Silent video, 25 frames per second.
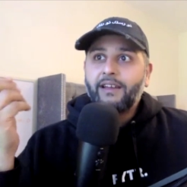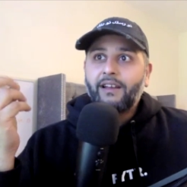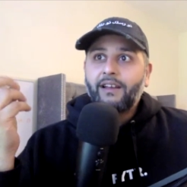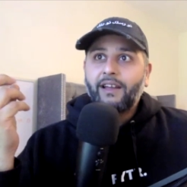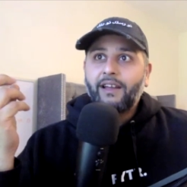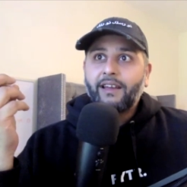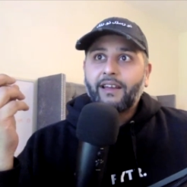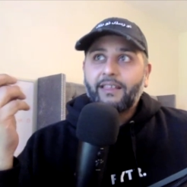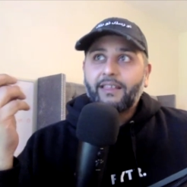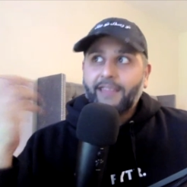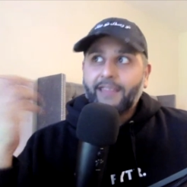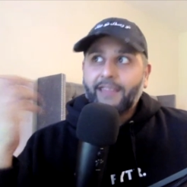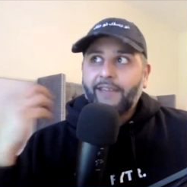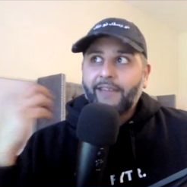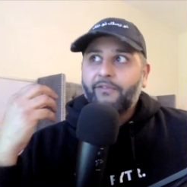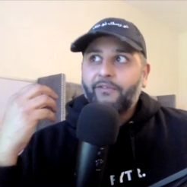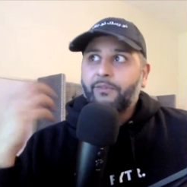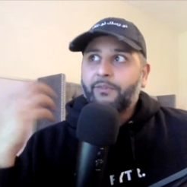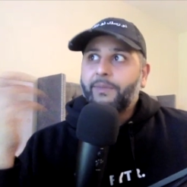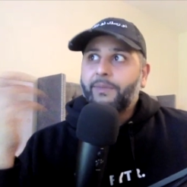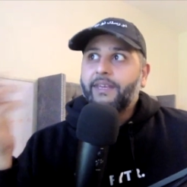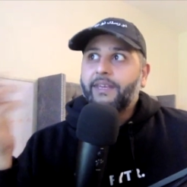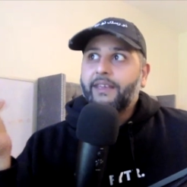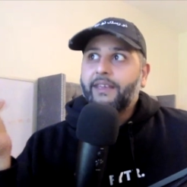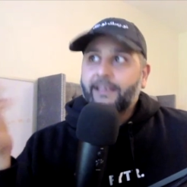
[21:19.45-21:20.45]
like that for
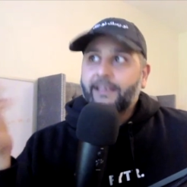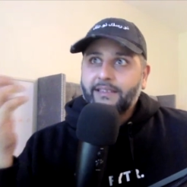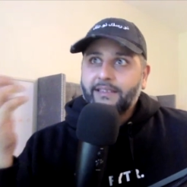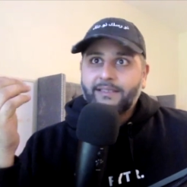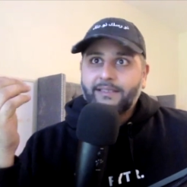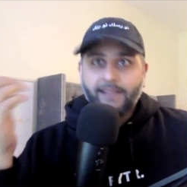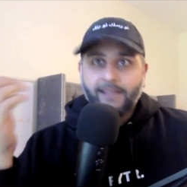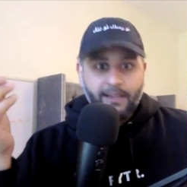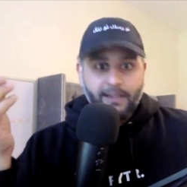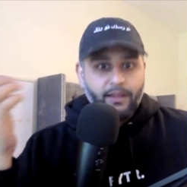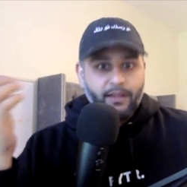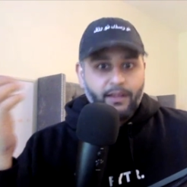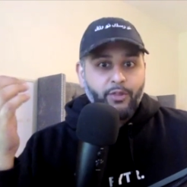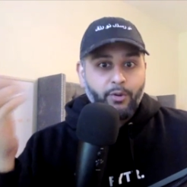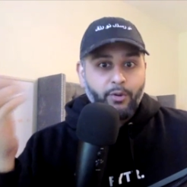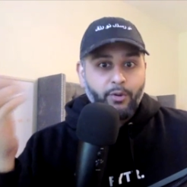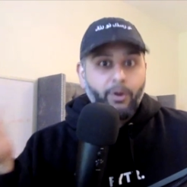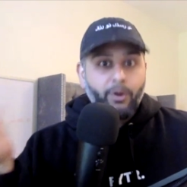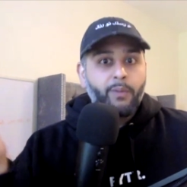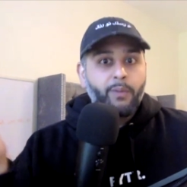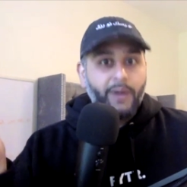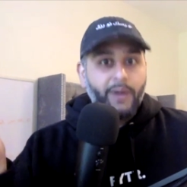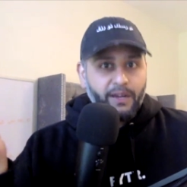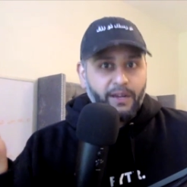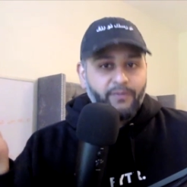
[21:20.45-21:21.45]
me is like a
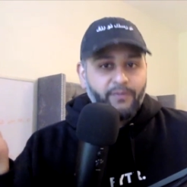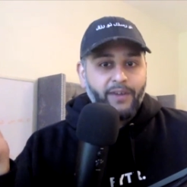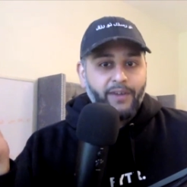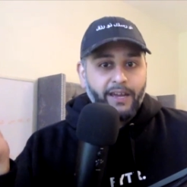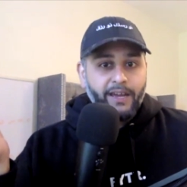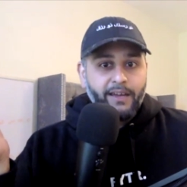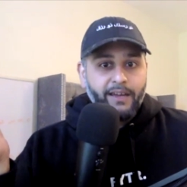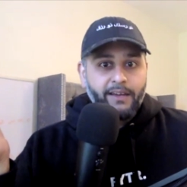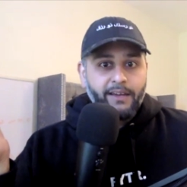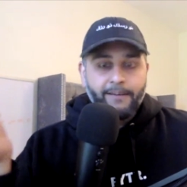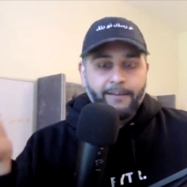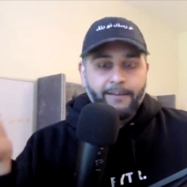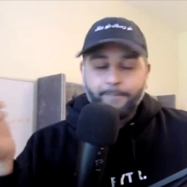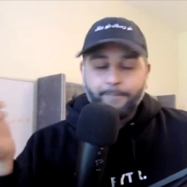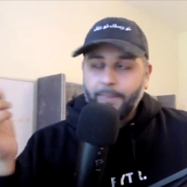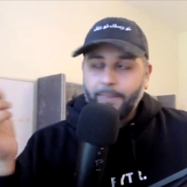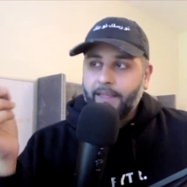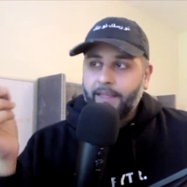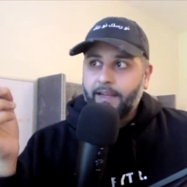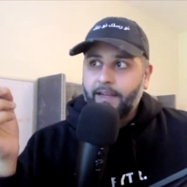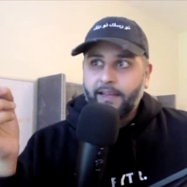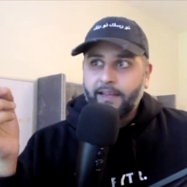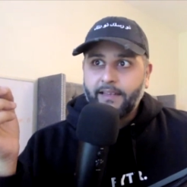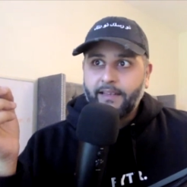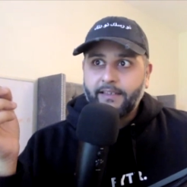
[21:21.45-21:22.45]
throwback fighter,
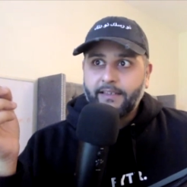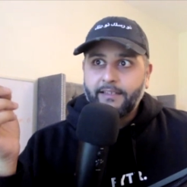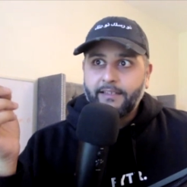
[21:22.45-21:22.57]
and